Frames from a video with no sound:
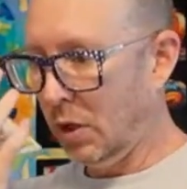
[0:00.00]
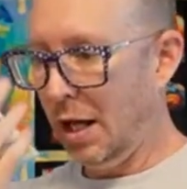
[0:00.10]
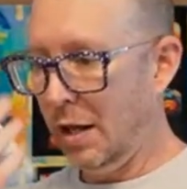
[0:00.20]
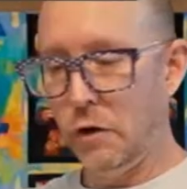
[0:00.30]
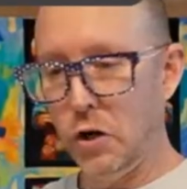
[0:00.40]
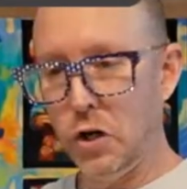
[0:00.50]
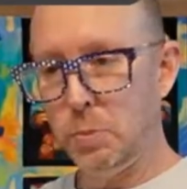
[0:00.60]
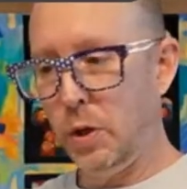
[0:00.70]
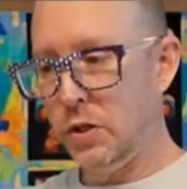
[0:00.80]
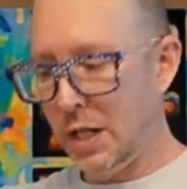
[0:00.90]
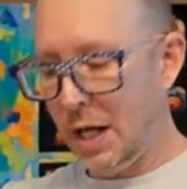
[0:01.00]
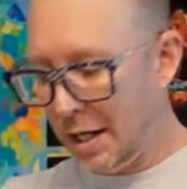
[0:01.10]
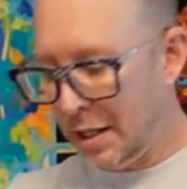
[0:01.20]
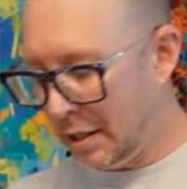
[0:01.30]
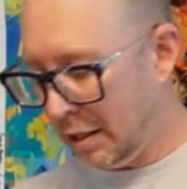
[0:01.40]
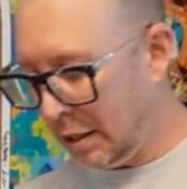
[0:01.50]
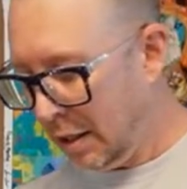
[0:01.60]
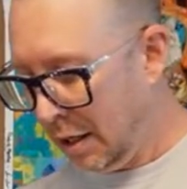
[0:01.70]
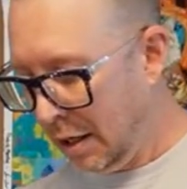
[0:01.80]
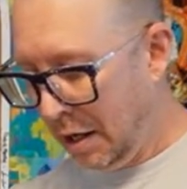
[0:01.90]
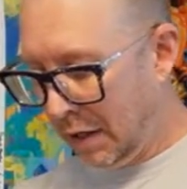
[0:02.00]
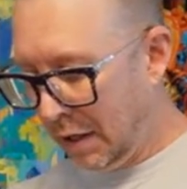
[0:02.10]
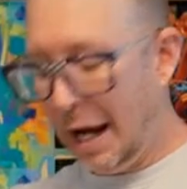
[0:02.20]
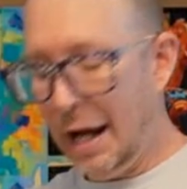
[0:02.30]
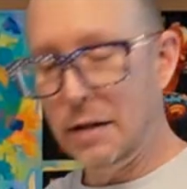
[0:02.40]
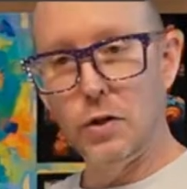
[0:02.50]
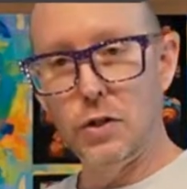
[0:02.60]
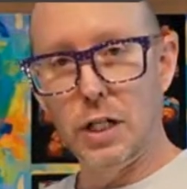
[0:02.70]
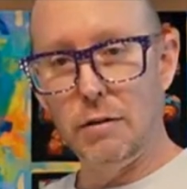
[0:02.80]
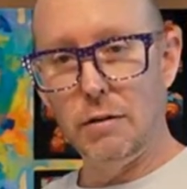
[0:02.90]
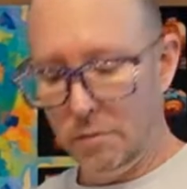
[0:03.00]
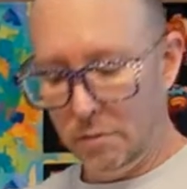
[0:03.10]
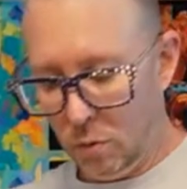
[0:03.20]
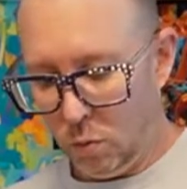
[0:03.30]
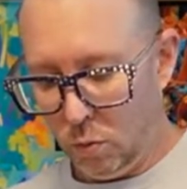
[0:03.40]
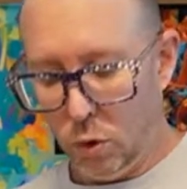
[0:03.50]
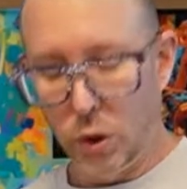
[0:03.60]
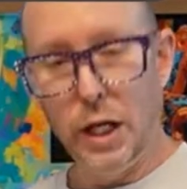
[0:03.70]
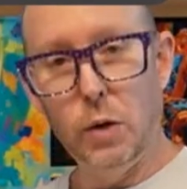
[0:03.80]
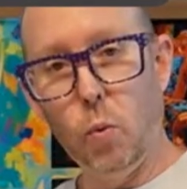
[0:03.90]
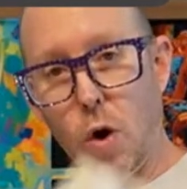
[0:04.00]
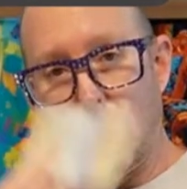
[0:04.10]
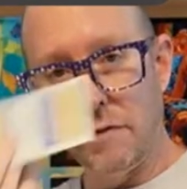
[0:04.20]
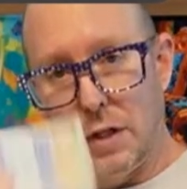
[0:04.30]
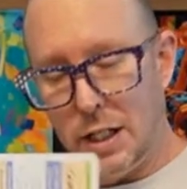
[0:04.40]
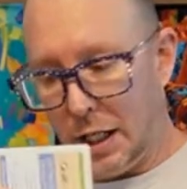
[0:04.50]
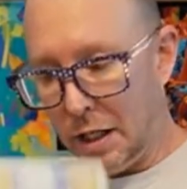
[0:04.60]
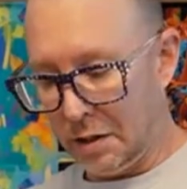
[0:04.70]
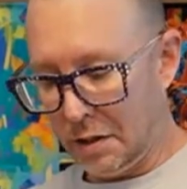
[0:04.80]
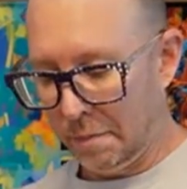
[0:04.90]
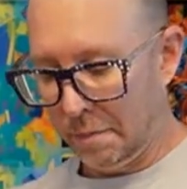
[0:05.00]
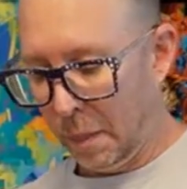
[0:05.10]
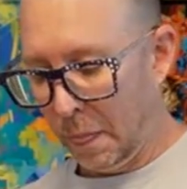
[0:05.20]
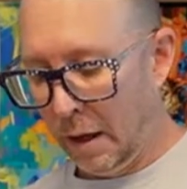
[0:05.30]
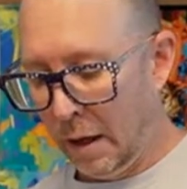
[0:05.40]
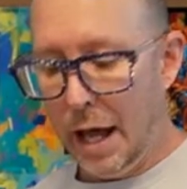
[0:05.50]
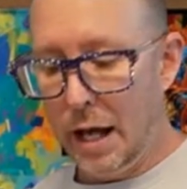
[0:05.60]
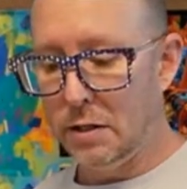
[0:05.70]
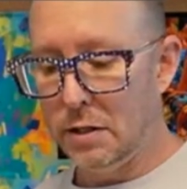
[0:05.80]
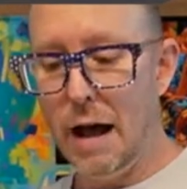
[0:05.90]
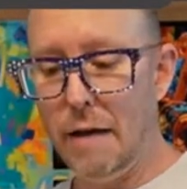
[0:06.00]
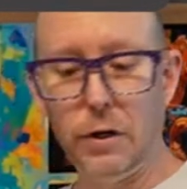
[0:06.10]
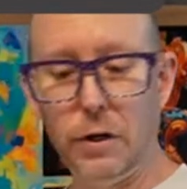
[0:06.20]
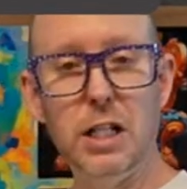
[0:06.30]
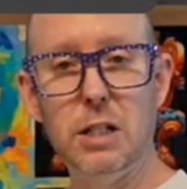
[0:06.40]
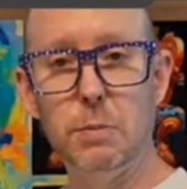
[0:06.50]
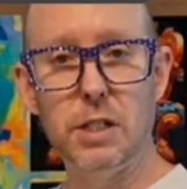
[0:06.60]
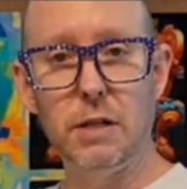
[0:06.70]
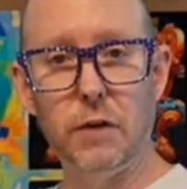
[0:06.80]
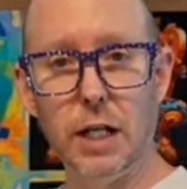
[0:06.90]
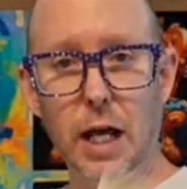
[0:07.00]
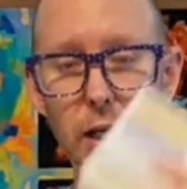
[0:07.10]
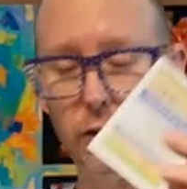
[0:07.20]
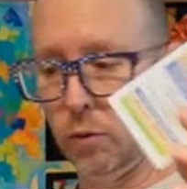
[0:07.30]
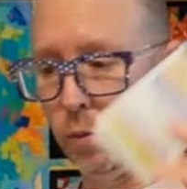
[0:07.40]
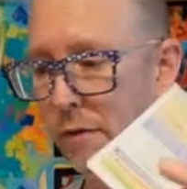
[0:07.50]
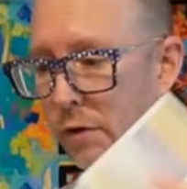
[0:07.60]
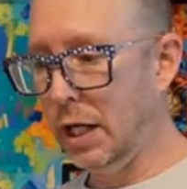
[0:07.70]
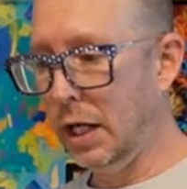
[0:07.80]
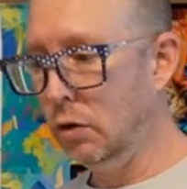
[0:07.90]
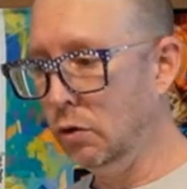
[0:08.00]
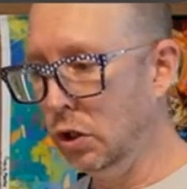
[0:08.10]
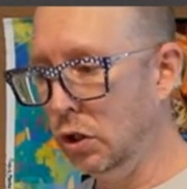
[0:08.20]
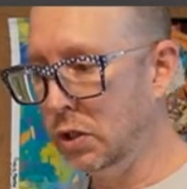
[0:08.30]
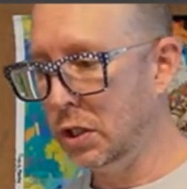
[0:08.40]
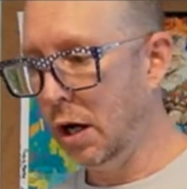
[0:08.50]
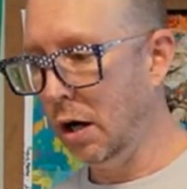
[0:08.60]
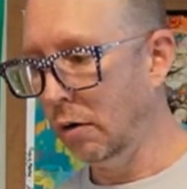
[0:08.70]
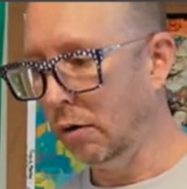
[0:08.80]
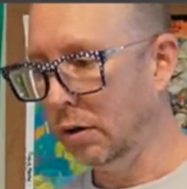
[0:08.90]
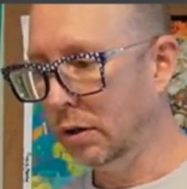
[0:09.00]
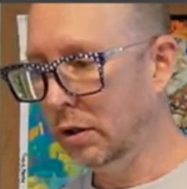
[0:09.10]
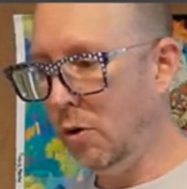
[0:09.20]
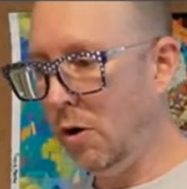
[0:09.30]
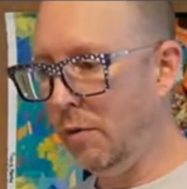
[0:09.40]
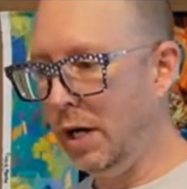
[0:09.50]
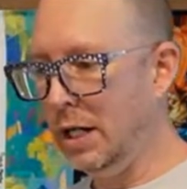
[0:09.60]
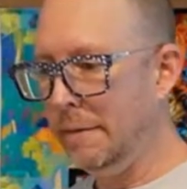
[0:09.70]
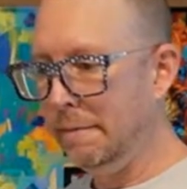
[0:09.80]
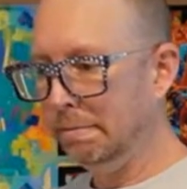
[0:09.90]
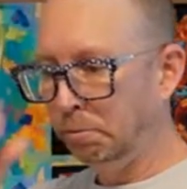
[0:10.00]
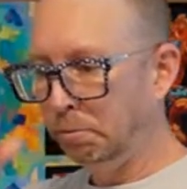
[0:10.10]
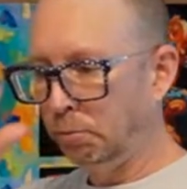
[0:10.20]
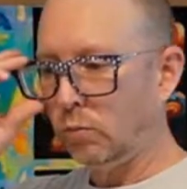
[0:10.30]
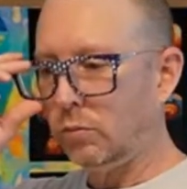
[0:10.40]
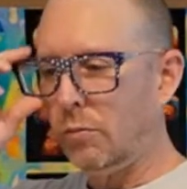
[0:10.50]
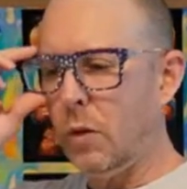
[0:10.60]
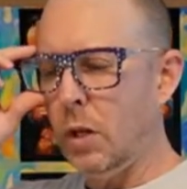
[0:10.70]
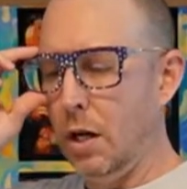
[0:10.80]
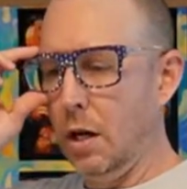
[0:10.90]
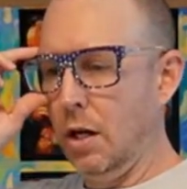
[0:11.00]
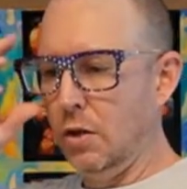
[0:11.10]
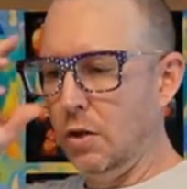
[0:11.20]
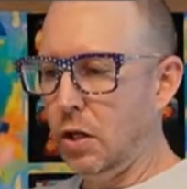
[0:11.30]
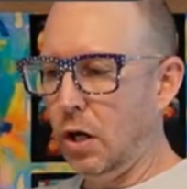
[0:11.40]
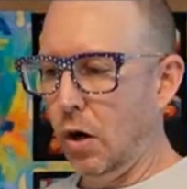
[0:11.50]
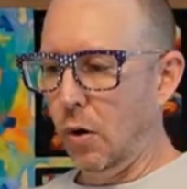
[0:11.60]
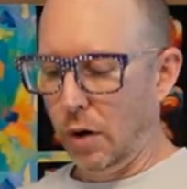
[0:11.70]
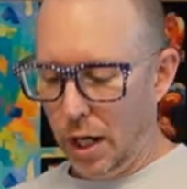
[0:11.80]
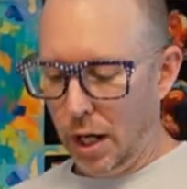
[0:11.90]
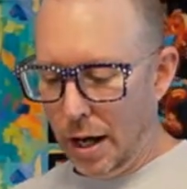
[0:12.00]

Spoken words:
And the first person I see that answers it will get one of the tickets. And it's not for any specific day. It's for whatever day you choose to go. Good morning, Wendy. So